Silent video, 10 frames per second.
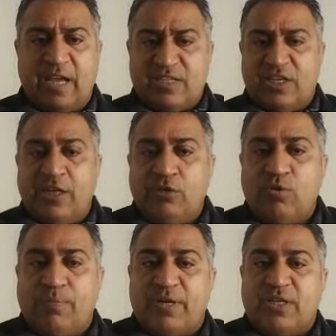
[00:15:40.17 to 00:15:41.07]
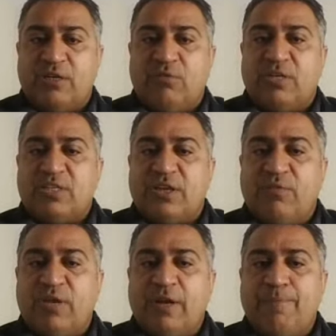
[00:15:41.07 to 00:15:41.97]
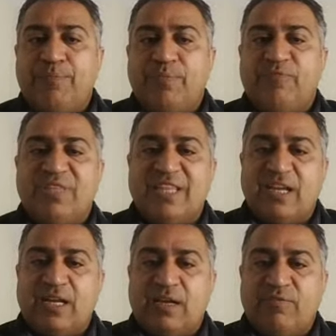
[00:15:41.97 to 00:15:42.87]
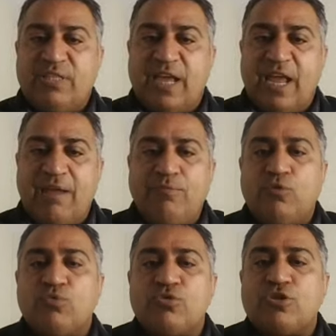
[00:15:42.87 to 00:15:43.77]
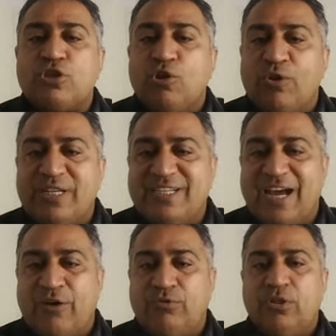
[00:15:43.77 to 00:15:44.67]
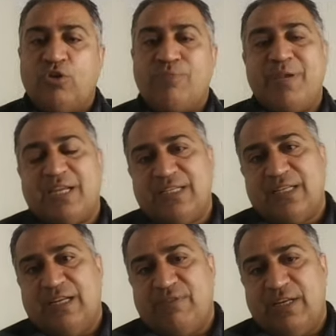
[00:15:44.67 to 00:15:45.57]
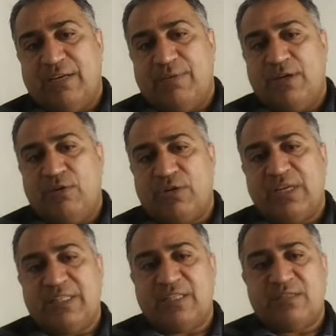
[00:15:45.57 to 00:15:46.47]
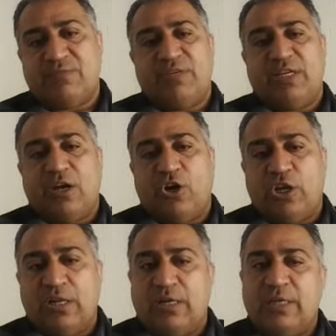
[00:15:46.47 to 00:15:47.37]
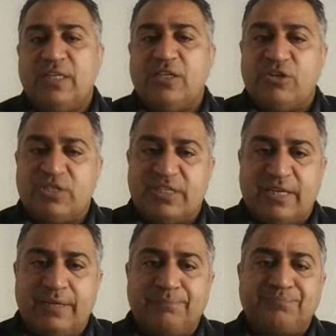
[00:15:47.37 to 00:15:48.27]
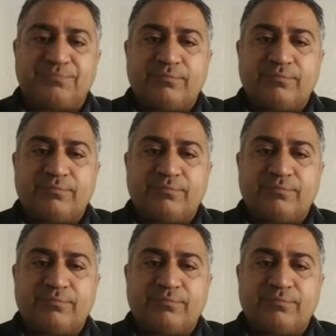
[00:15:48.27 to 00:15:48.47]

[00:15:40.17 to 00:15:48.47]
They are sent to a particular server with the aim to slow it down or make it unavailable. Okay, this we call a DDoS attack.